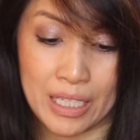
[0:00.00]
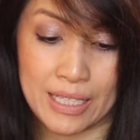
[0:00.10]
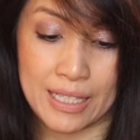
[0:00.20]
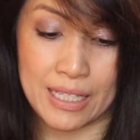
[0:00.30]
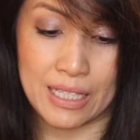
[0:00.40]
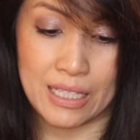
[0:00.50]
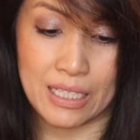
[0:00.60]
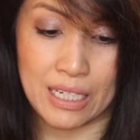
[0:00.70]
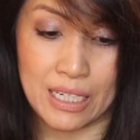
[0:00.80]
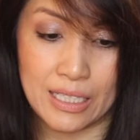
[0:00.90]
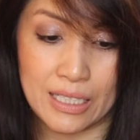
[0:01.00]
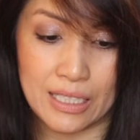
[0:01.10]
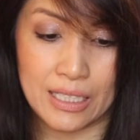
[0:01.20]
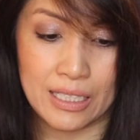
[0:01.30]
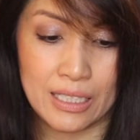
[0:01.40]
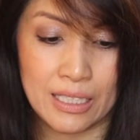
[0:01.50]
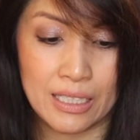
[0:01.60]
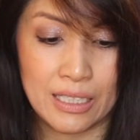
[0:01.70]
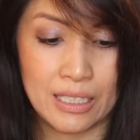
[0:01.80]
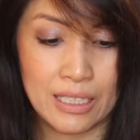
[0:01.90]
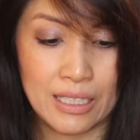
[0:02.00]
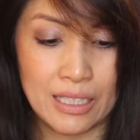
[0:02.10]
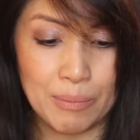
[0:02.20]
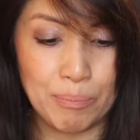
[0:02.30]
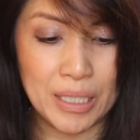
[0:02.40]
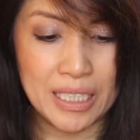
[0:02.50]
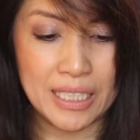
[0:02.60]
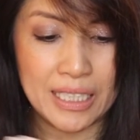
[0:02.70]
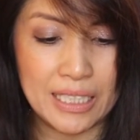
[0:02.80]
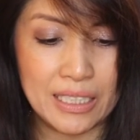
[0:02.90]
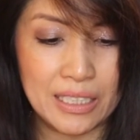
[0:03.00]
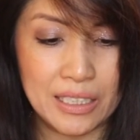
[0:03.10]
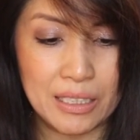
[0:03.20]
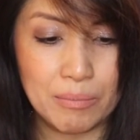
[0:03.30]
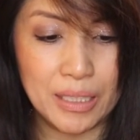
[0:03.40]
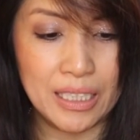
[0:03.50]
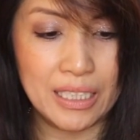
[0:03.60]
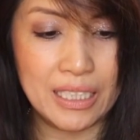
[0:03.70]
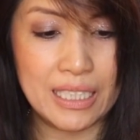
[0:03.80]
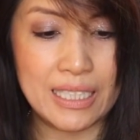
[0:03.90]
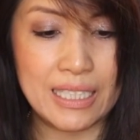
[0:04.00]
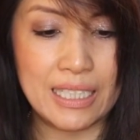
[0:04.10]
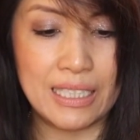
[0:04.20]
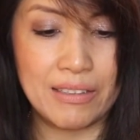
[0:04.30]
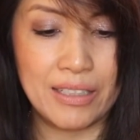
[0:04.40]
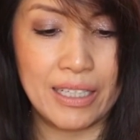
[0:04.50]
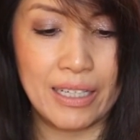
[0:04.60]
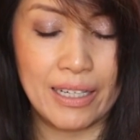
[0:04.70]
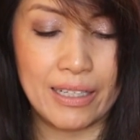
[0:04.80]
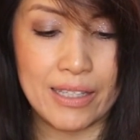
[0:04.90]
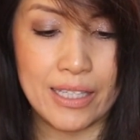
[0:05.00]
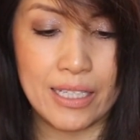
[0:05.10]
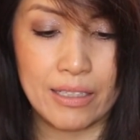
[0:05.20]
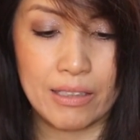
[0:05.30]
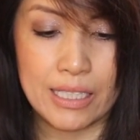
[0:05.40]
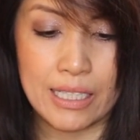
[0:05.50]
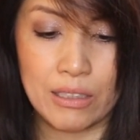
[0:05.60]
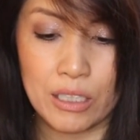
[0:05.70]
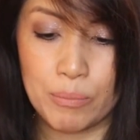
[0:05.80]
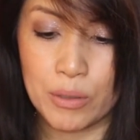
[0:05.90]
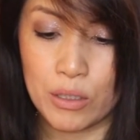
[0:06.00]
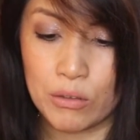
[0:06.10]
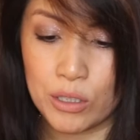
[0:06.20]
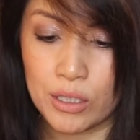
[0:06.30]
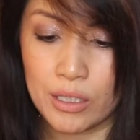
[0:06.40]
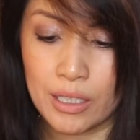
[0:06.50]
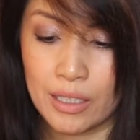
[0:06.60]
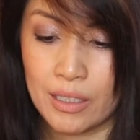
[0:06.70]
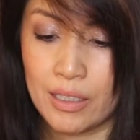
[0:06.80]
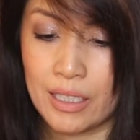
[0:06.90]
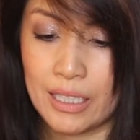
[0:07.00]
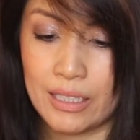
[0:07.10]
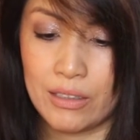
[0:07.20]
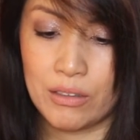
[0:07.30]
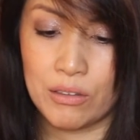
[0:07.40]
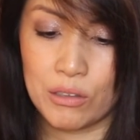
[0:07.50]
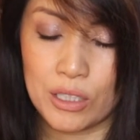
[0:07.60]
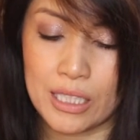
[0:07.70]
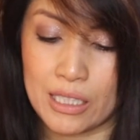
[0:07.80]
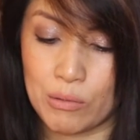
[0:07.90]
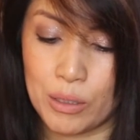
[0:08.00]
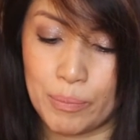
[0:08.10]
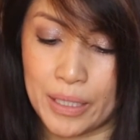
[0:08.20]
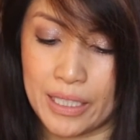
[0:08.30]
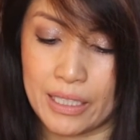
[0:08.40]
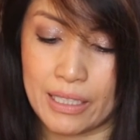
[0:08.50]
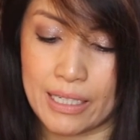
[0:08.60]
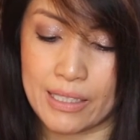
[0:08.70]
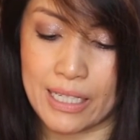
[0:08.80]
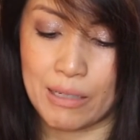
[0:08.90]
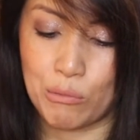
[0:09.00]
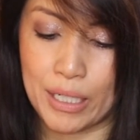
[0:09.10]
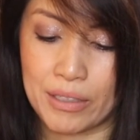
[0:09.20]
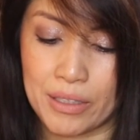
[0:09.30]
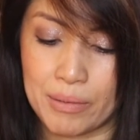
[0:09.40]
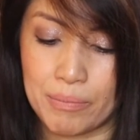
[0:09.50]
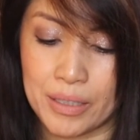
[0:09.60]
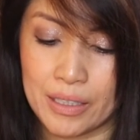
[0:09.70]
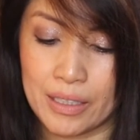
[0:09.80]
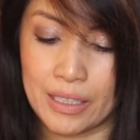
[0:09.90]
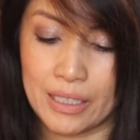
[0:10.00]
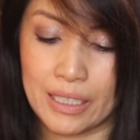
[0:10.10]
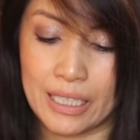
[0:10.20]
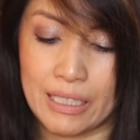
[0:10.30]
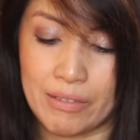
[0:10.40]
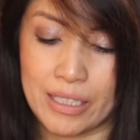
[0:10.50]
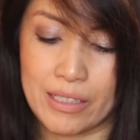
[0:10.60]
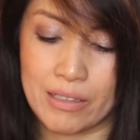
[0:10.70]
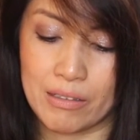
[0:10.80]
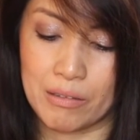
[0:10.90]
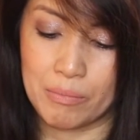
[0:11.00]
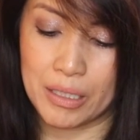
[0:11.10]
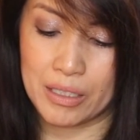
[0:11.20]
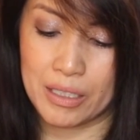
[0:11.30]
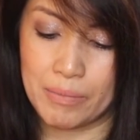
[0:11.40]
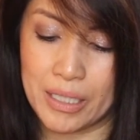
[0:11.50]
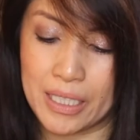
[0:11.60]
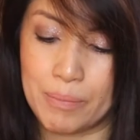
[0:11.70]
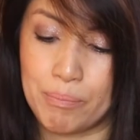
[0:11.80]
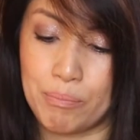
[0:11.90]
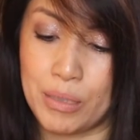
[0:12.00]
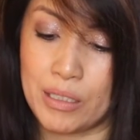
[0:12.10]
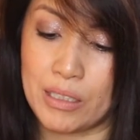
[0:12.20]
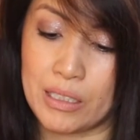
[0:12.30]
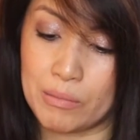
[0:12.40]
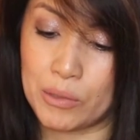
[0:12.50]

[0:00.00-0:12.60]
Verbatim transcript: It's not that big a deal to me because you can't see it unless I look up close, and I know those things will appear as I wear them anyway. So I'm not gonna make a big deal.